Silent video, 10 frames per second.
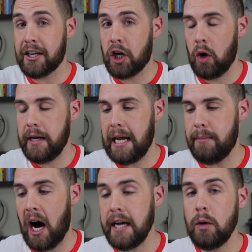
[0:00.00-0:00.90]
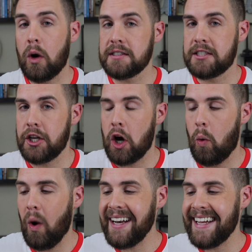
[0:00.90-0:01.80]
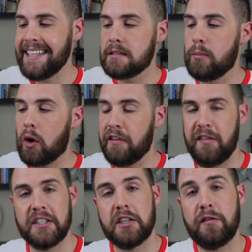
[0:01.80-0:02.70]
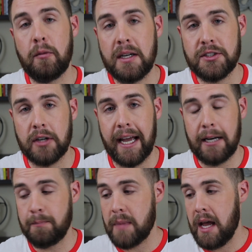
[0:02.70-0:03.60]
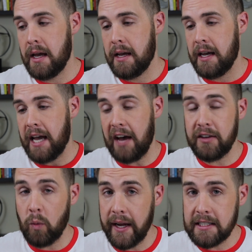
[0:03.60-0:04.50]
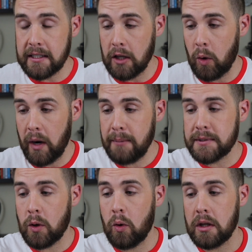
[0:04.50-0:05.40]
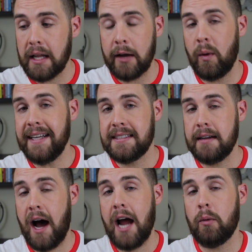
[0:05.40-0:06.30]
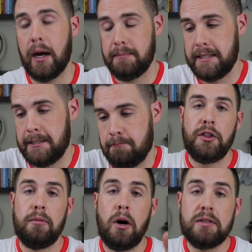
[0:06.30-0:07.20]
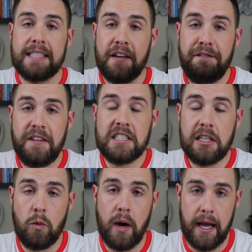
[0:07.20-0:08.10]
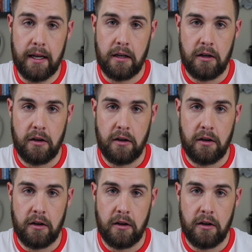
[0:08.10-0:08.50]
@Codename Honey wants to know, what is more efficient for muscle gain? Heavy weights and low reps, or light weights and high reps? The most efficient way